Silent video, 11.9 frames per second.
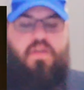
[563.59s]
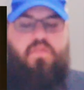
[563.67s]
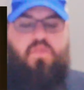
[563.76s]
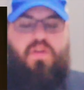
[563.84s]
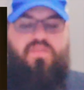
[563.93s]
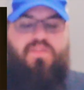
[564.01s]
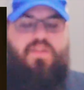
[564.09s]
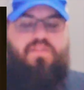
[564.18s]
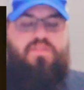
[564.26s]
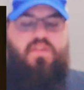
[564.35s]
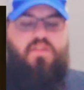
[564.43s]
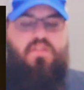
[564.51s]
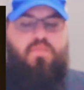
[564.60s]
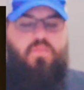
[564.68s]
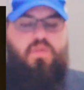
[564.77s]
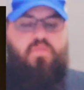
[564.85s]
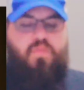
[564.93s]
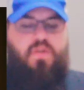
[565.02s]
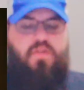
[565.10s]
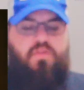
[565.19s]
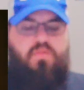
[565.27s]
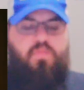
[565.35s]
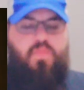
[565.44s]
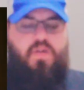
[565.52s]
for I have not done them of my
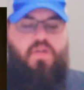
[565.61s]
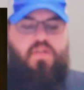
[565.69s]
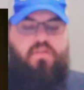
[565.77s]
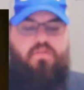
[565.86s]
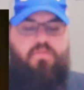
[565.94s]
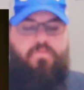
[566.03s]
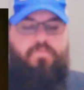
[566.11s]
own mind.